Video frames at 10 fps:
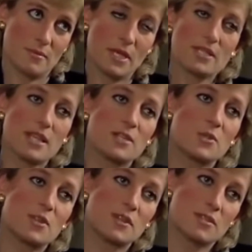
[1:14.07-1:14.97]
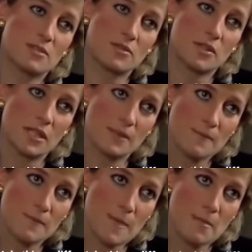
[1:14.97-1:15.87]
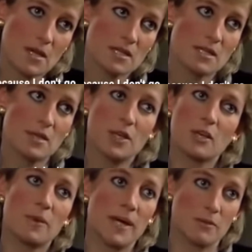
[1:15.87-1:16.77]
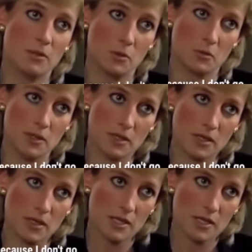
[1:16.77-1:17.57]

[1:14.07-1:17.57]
Because I do things differently. Because I don't go by a rule book.